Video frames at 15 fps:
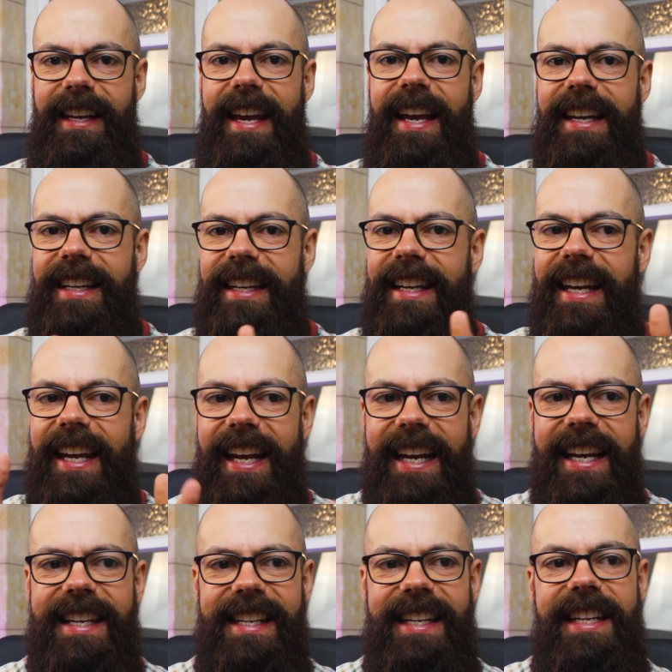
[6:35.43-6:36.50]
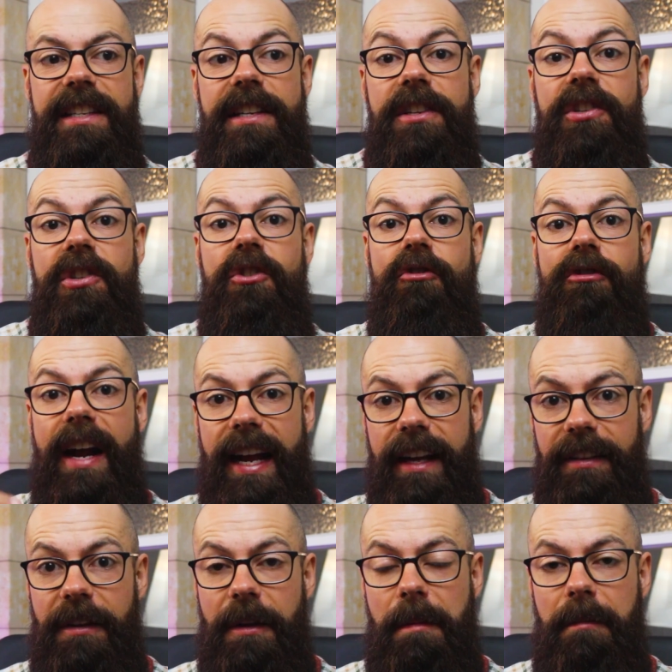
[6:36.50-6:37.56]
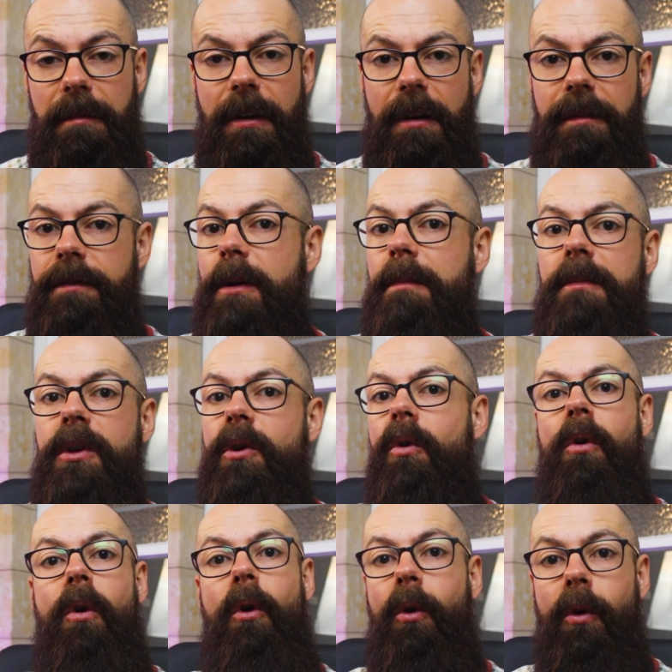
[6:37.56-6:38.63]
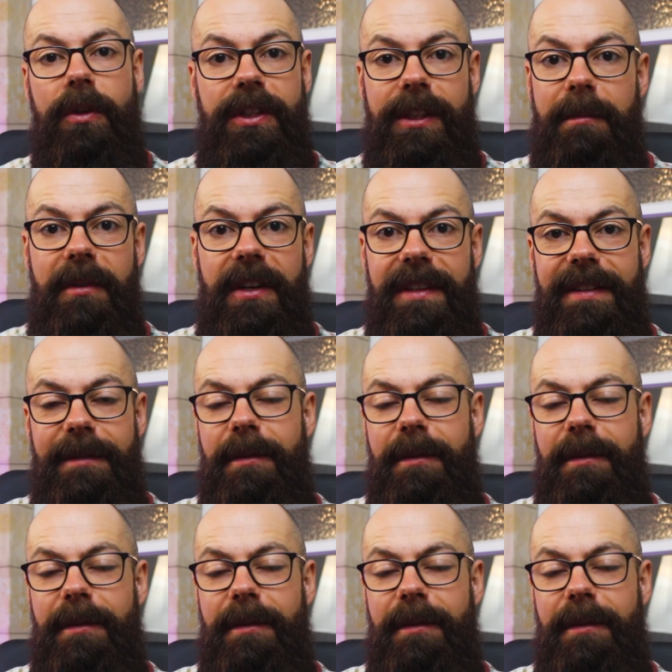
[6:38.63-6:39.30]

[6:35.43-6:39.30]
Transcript: it can easily distract them from your awesomeness,